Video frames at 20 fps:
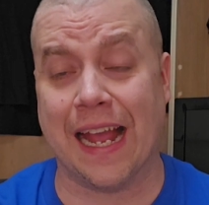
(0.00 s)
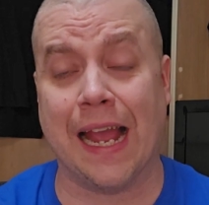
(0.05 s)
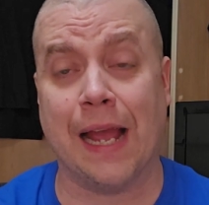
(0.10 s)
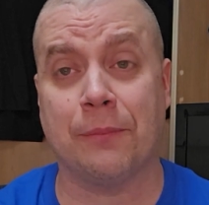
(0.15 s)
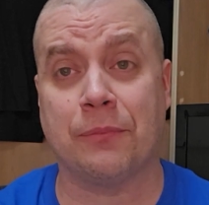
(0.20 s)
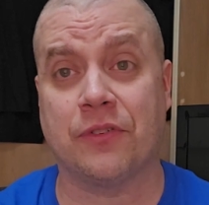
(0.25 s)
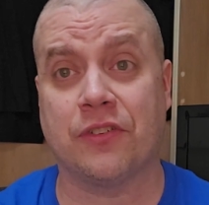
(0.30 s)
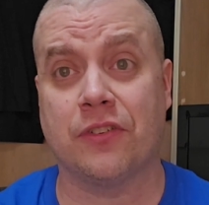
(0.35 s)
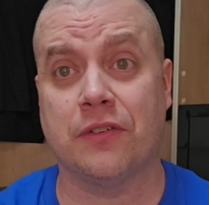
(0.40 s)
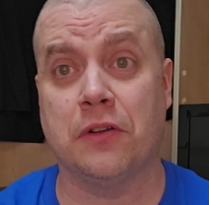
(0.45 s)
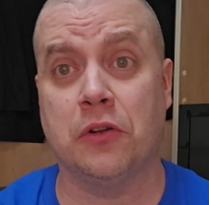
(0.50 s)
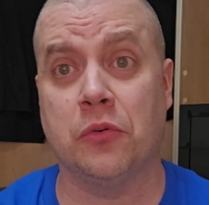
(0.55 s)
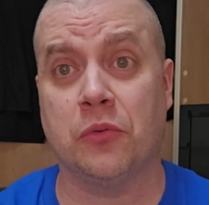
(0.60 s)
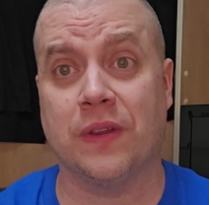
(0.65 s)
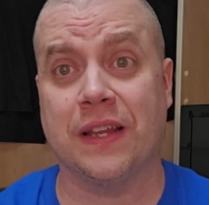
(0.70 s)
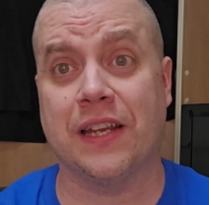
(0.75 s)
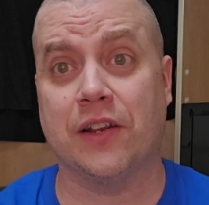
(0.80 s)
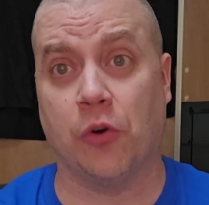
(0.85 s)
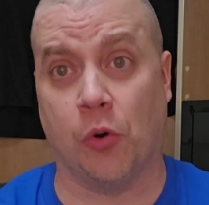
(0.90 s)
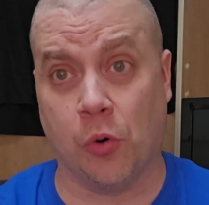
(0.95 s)

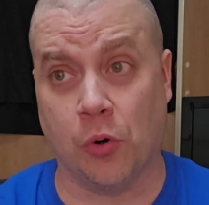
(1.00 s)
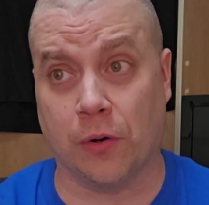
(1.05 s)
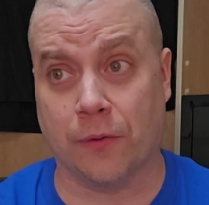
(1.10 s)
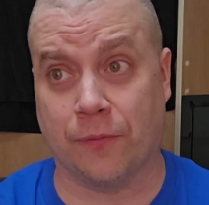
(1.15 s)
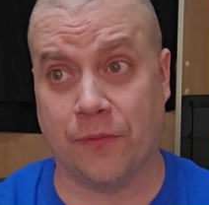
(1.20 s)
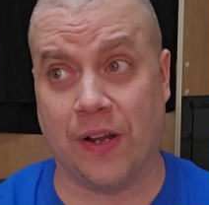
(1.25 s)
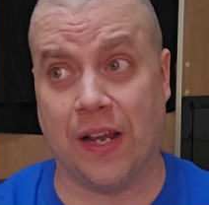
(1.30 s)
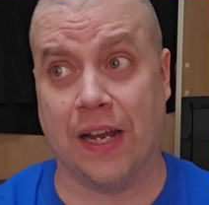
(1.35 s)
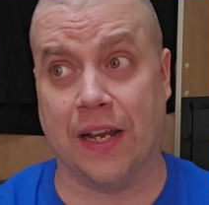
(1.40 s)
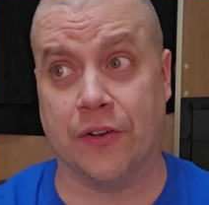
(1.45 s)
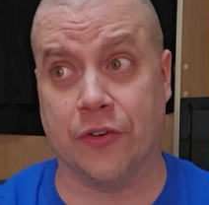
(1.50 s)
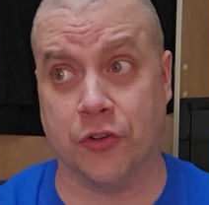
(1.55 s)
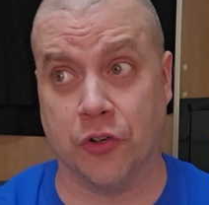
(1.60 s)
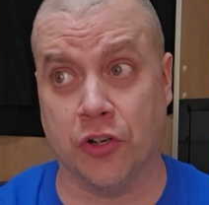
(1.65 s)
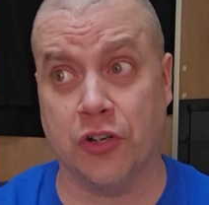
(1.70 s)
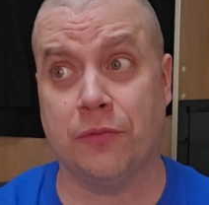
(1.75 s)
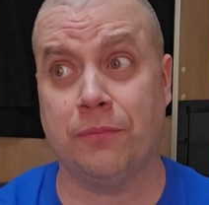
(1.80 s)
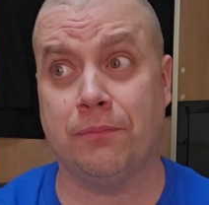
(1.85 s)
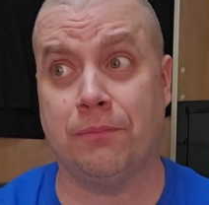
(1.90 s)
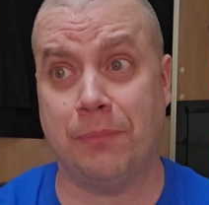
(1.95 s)
Absolutely horrifying.
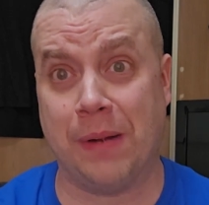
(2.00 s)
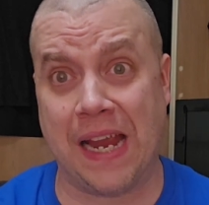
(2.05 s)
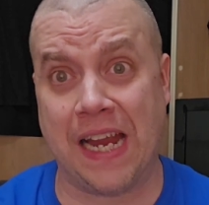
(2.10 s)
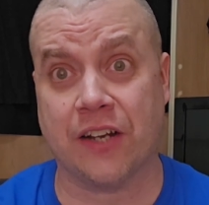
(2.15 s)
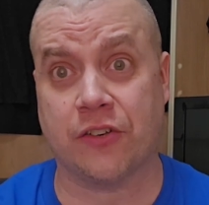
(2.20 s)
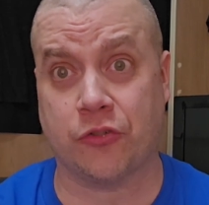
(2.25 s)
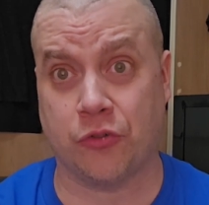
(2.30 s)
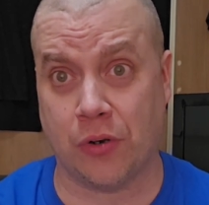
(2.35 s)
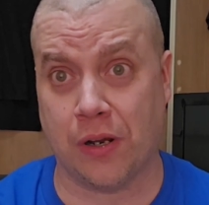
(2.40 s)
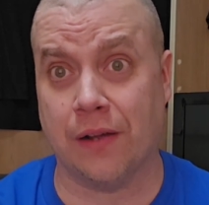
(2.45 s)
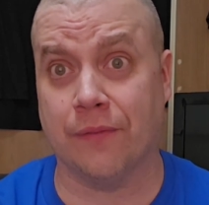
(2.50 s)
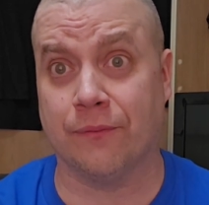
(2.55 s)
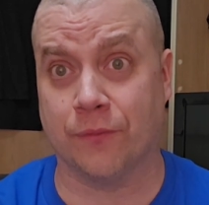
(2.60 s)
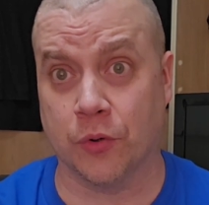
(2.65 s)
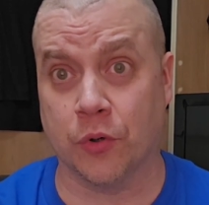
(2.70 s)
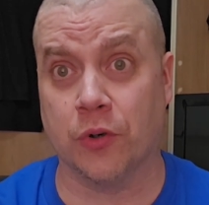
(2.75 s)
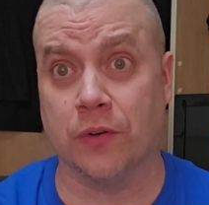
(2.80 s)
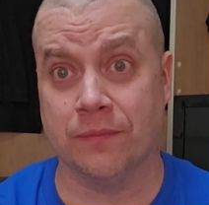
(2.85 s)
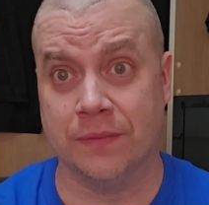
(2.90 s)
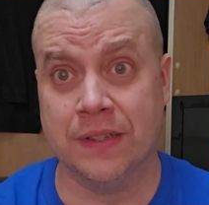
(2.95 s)
Good backdrop
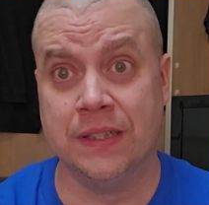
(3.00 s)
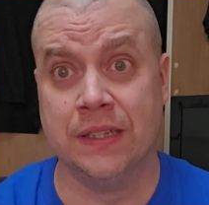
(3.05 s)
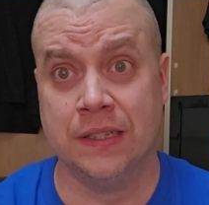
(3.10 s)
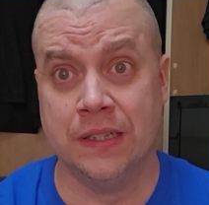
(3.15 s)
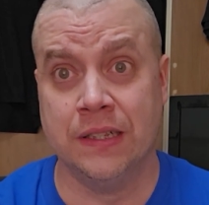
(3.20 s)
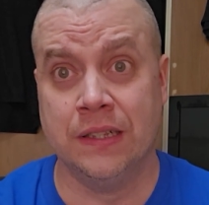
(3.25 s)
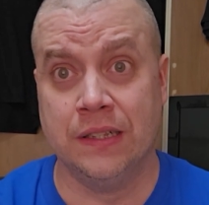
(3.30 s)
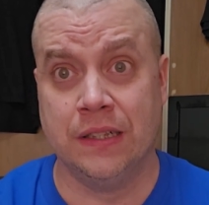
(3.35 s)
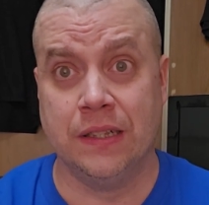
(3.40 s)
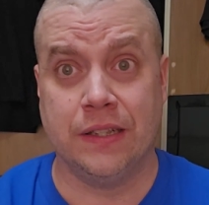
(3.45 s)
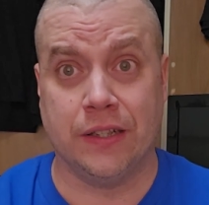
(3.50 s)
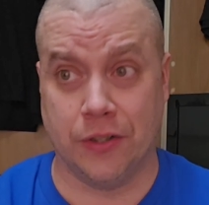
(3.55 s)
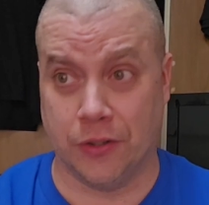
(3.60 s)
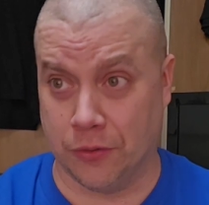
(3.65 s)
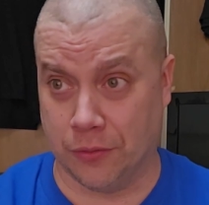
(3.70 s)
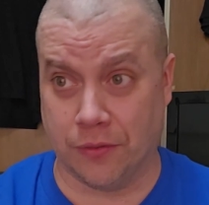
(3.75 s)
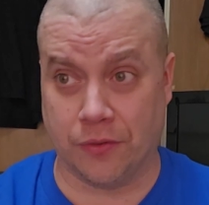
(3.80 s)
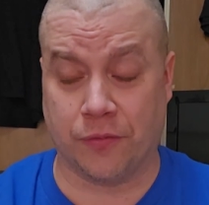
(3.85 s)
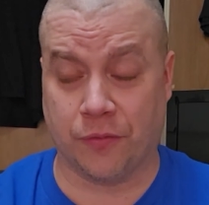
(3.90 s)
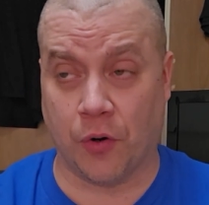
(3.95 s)
for, you
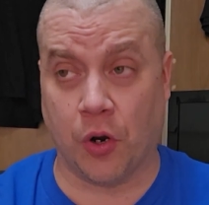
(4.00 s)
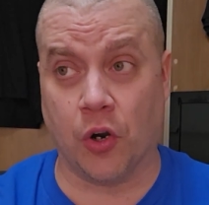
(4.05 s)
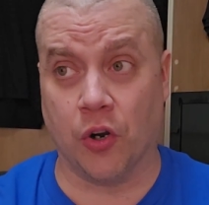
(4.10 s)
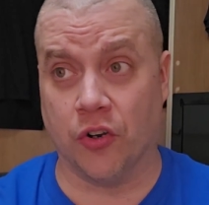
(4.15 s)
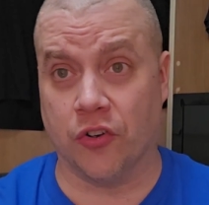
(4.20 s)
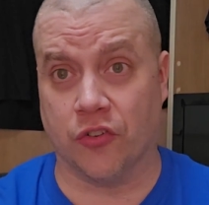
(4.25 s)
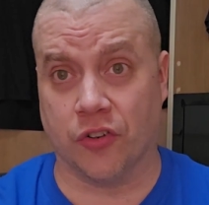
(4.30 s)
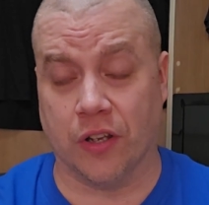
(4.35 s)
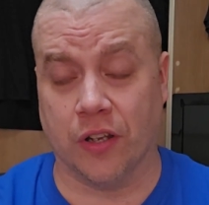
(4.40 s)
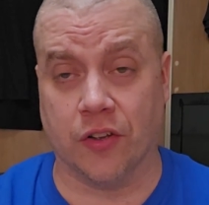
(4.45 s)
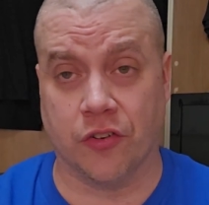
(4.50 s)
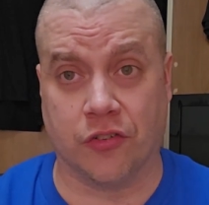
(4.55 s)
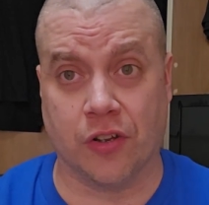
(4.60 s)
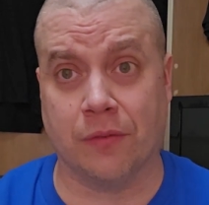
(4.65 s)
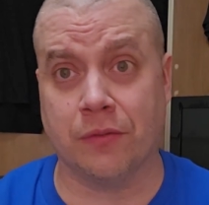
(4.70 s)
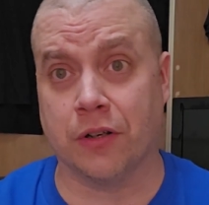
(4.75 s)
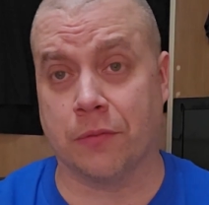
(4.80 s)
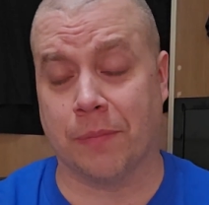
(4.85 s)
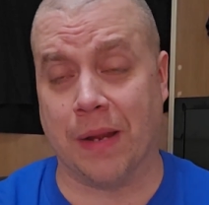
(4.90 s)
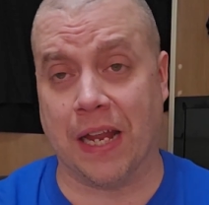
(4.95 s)
know, as far as
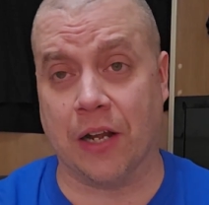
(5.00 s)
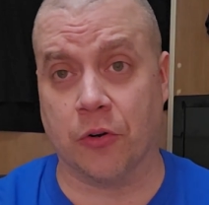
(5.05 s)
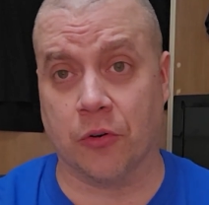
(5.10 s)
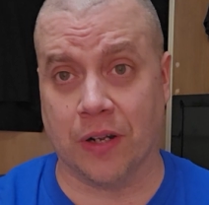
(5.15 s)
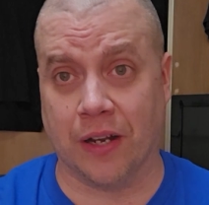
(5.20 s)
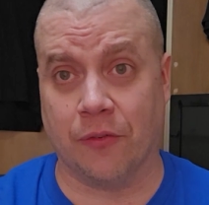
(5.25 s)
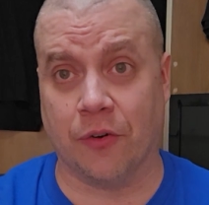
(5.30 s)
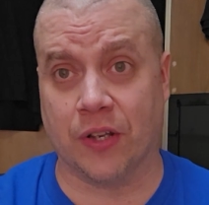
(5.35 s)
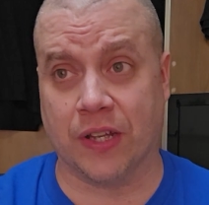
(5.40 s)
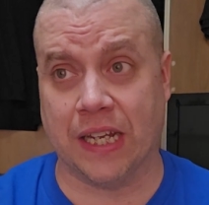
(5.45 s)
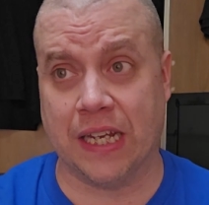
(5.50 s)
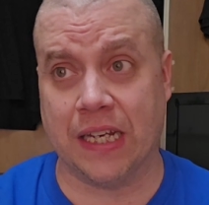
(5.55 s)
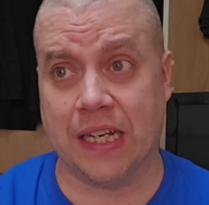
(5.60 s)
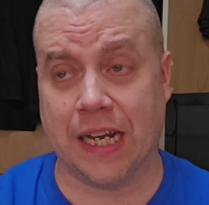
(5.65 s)
subject matter and everything.